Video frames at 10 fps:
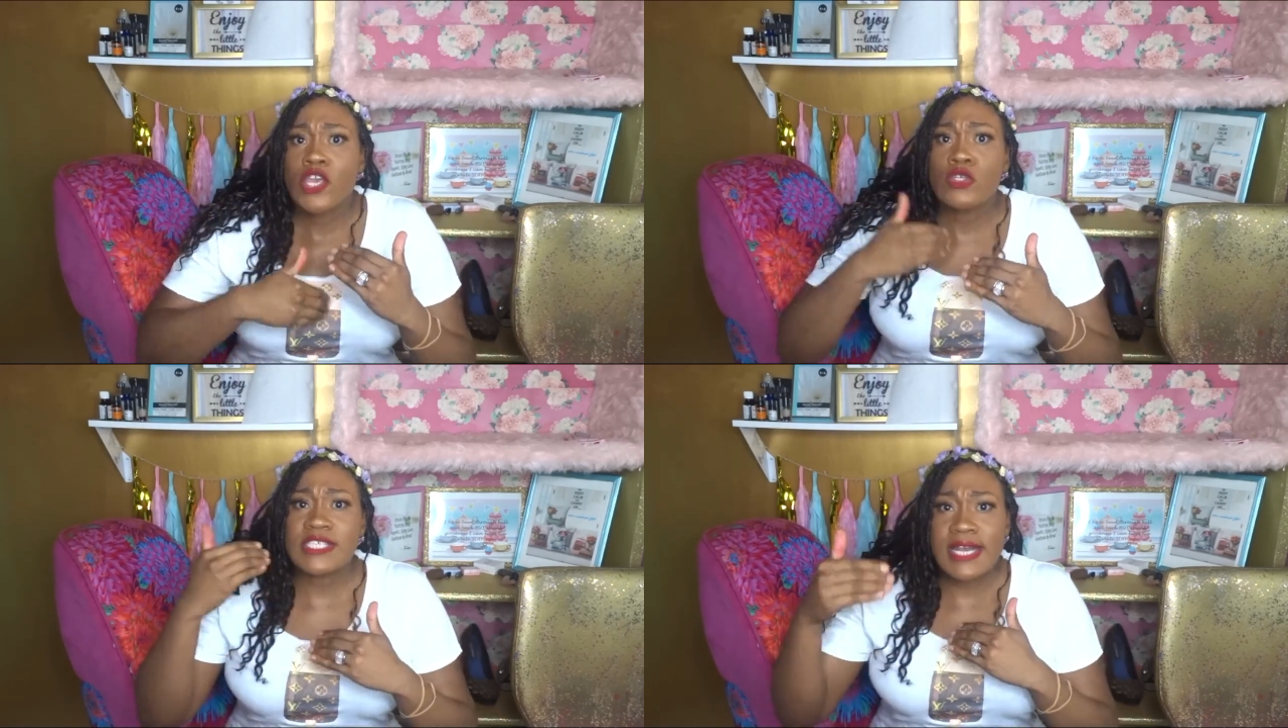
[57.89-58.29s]

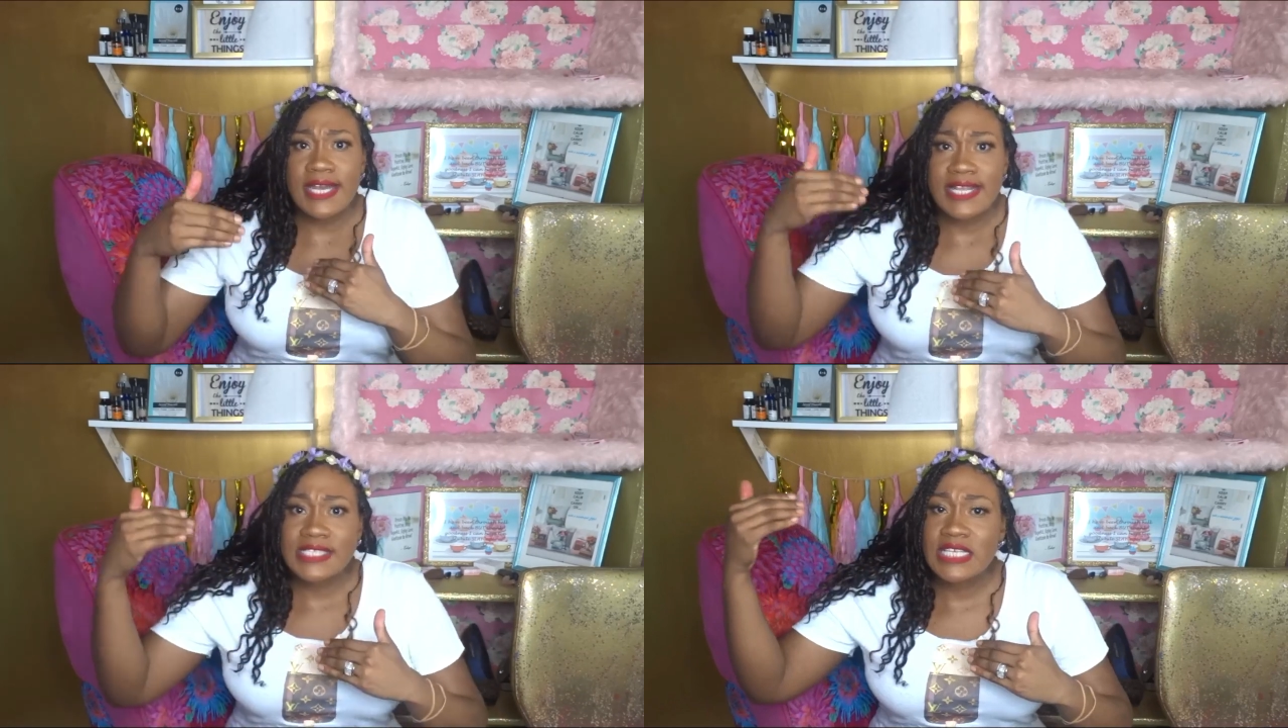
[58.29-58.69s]
You send
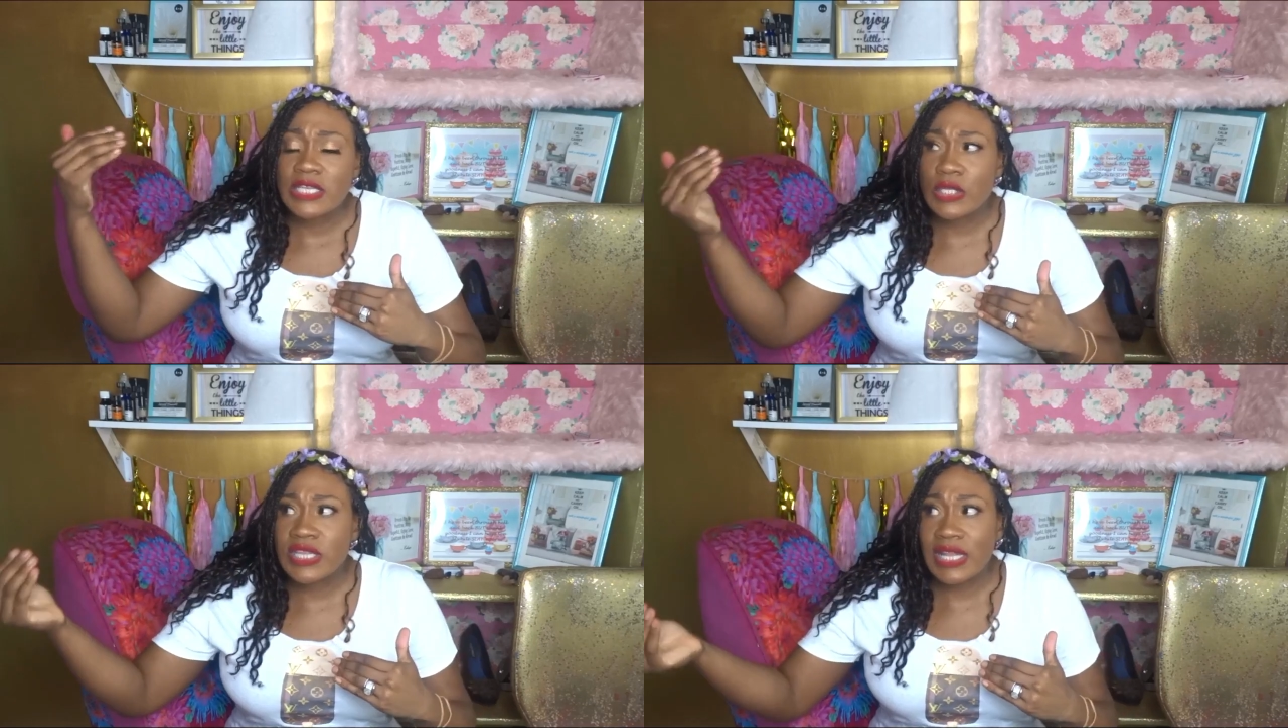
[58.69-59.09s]
it into
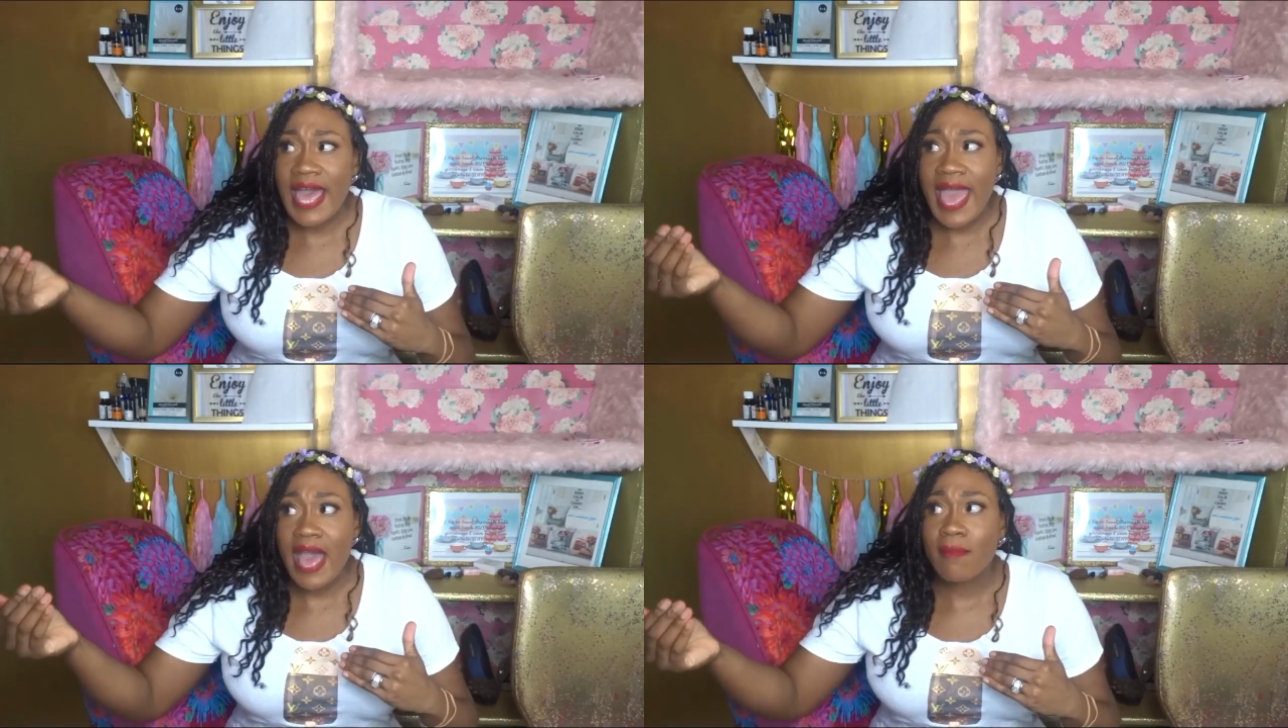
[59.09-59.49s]
the
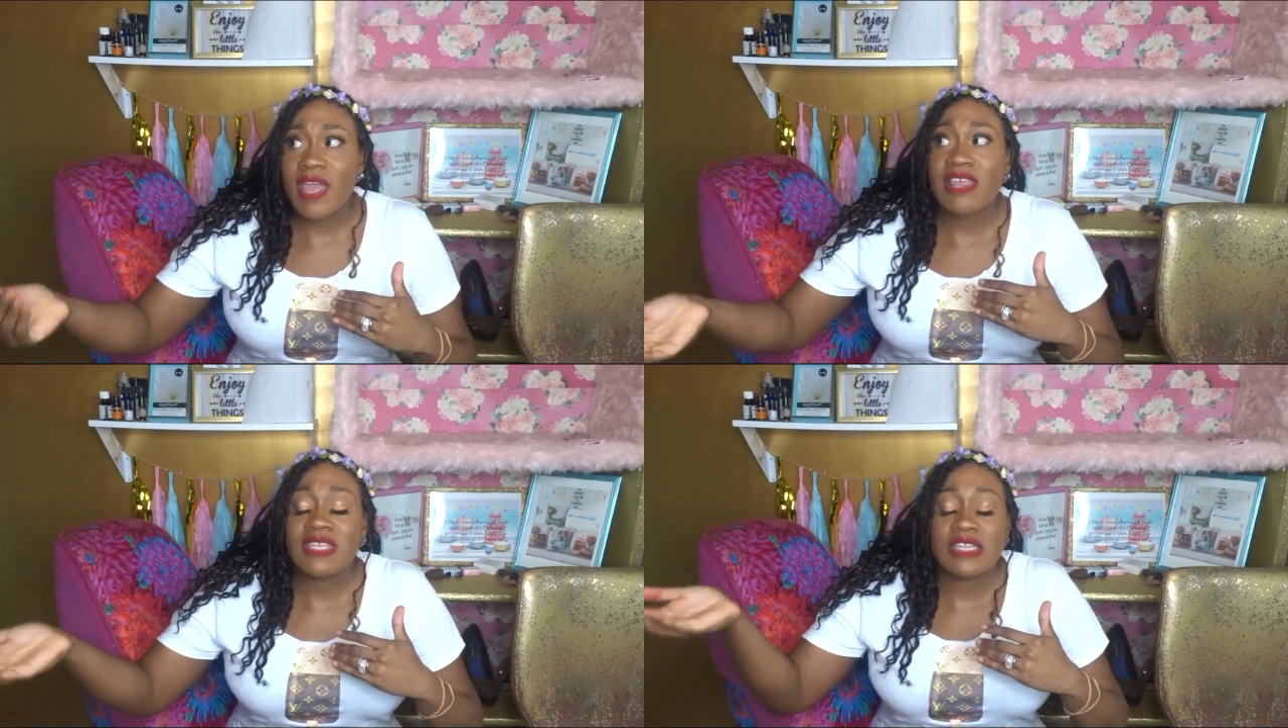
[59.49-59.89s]
lab,
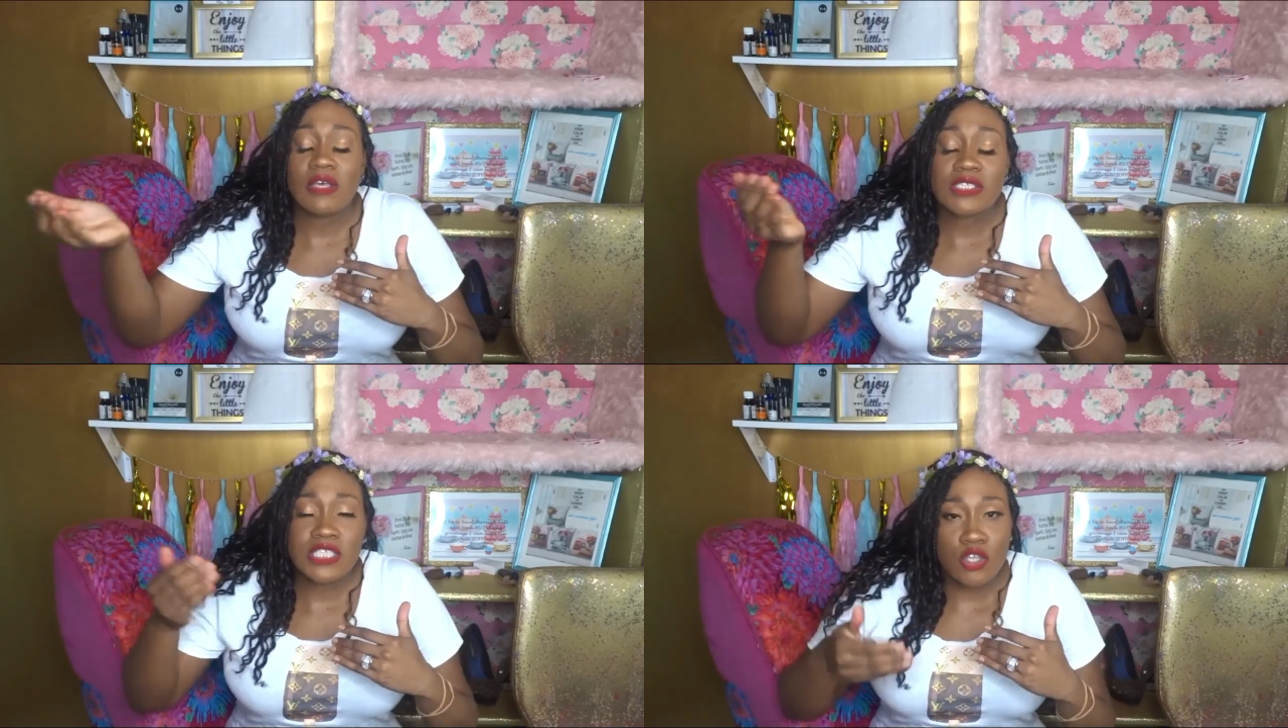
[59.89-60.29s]
and then
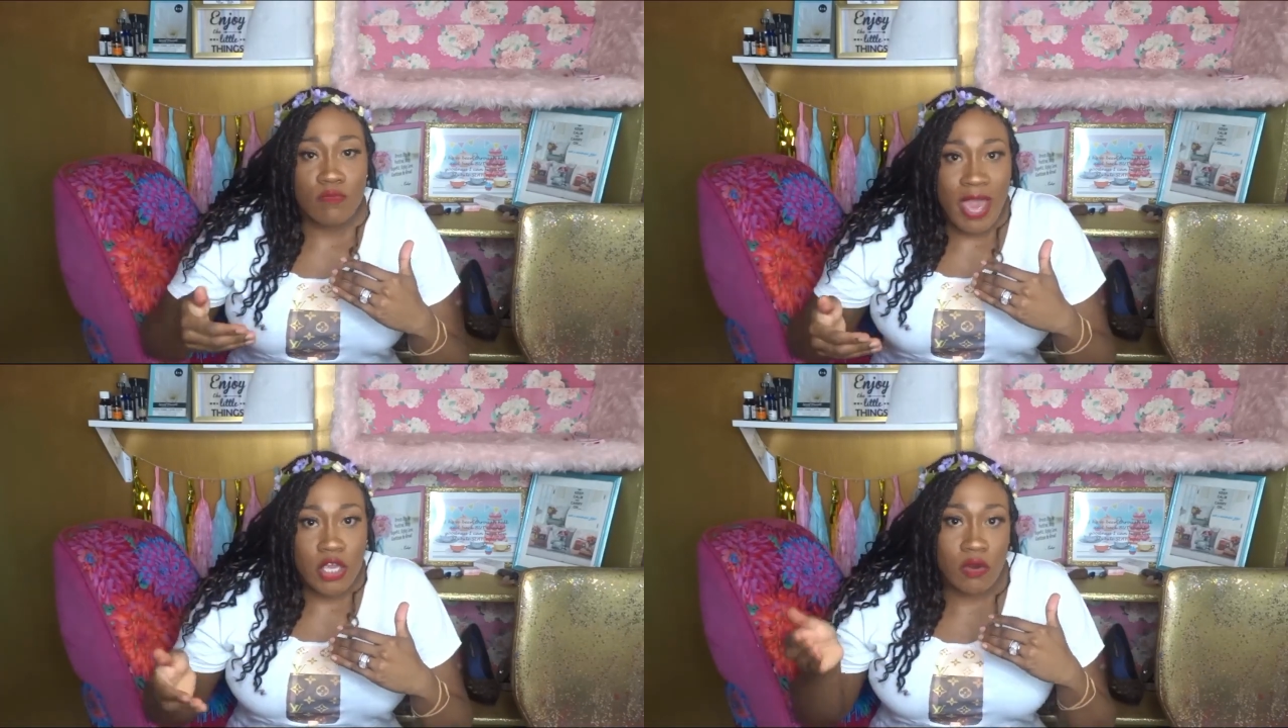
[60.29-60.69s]
they'll send
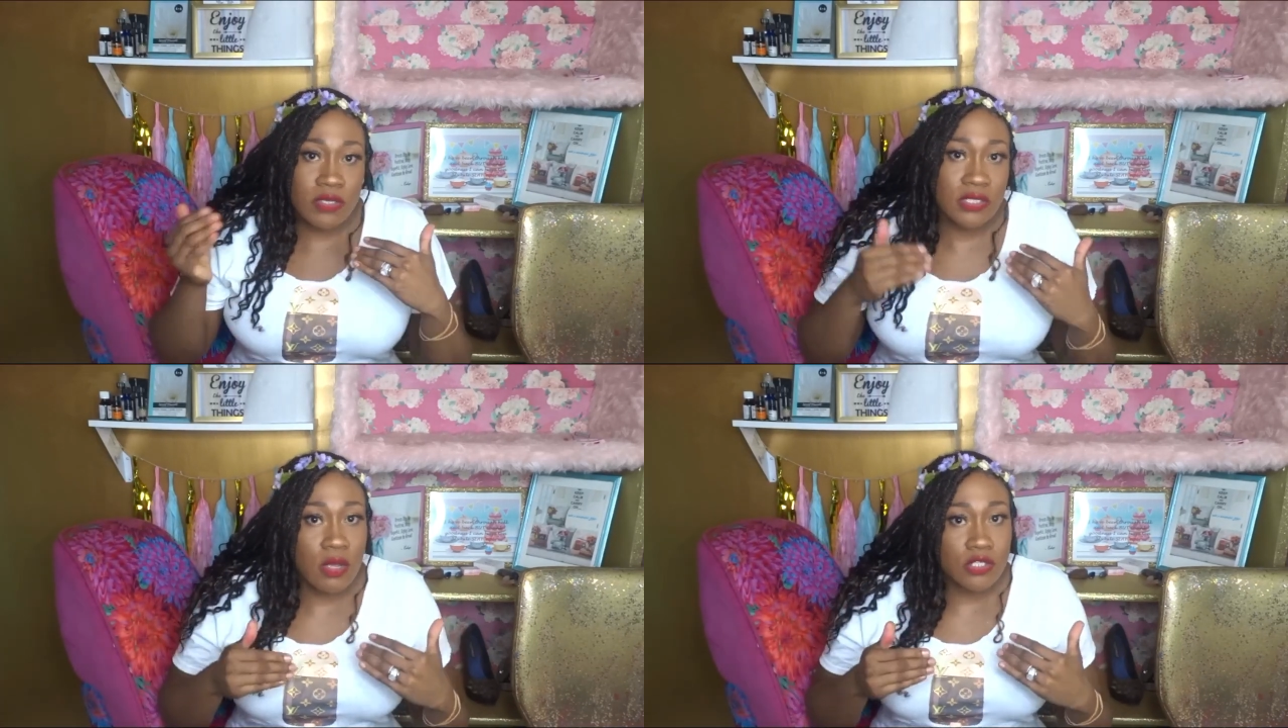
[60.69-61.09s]
you back your
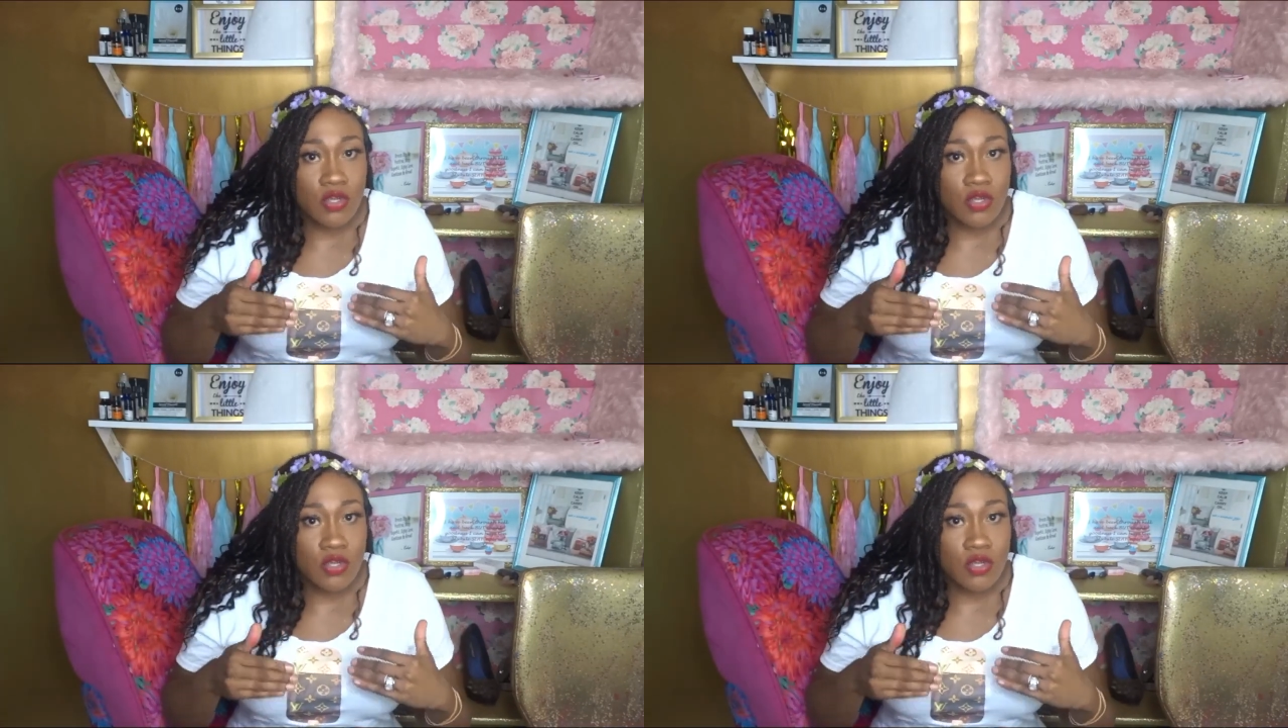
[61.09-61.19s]
results.